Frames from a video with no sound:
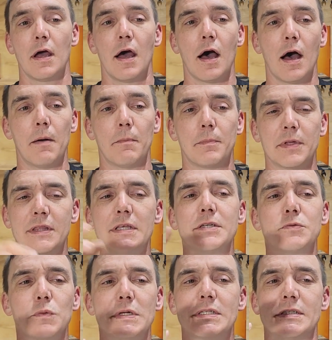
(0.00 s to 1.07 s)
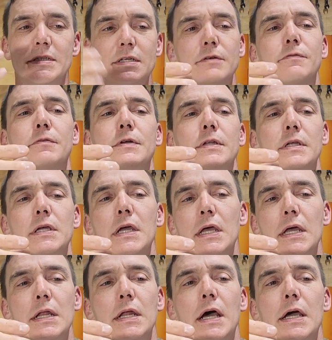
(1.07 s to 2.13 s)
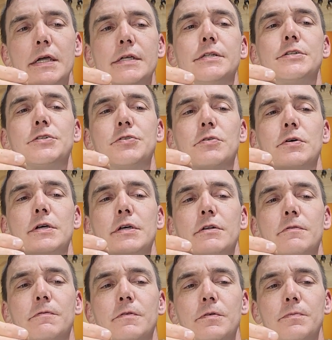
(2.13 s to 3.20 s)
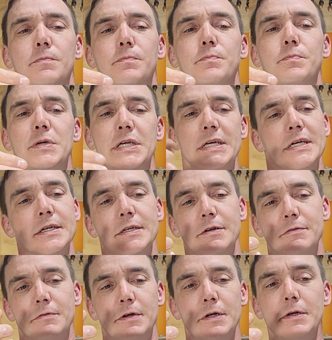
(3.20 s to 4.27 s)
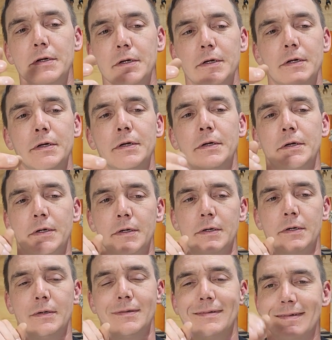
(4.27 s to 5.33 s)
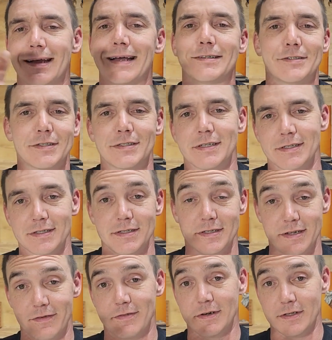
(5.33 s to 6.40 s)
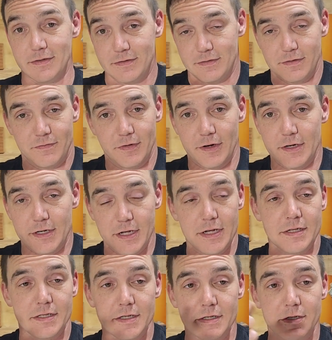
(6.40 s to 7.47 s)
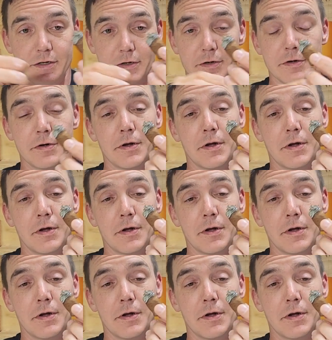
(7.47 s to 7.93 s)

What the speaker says: But this one's different, and I enjoy it for being different. Not just because it's different, it's very tasty too.